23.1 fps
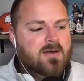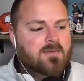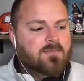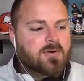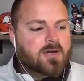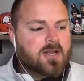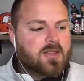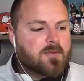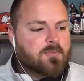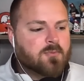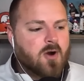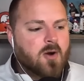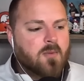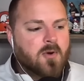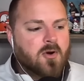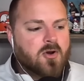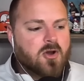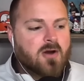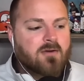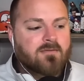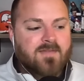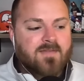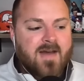put in the
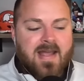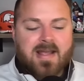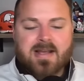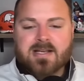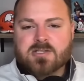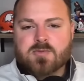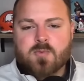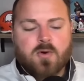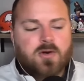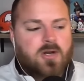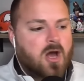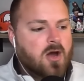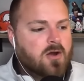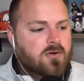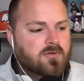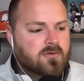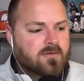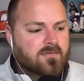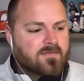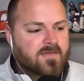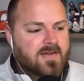promo code Vegas100,